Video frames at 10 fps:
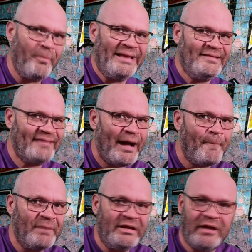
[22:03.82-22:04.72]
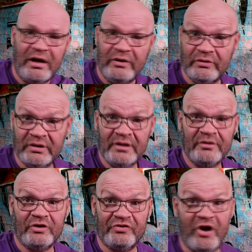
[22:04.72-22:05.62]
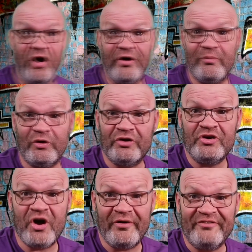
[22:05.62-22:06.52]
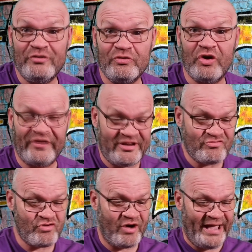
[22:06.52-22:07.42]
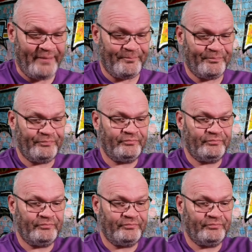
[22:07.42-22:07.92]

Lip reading: comment down below because I want to know if you got it right.